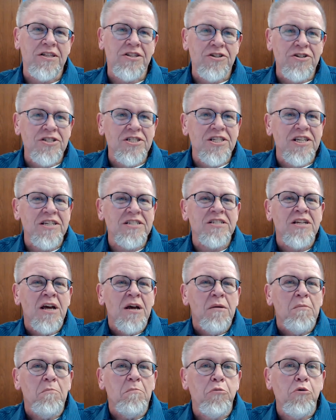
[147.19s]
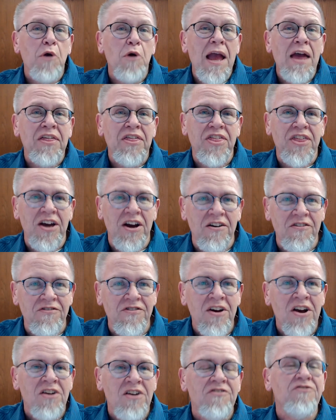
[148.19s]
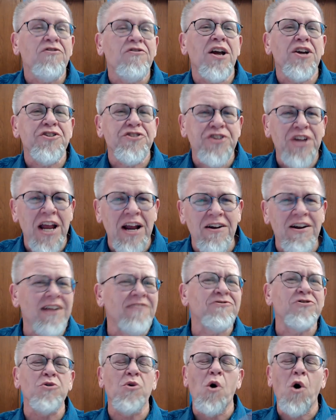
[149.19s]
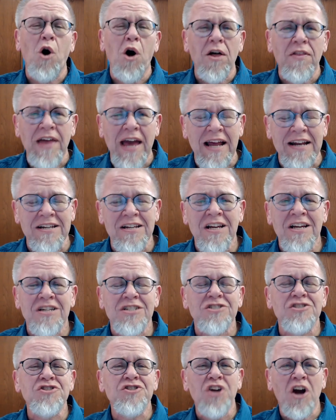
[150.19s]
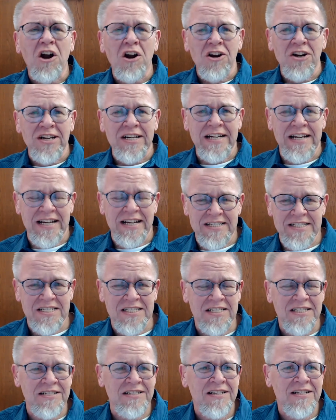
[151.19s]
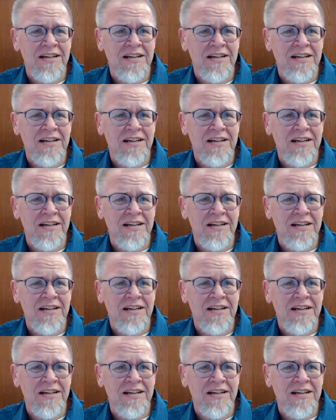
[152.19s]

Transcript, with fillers: There's this breath of fresh air after all that darkness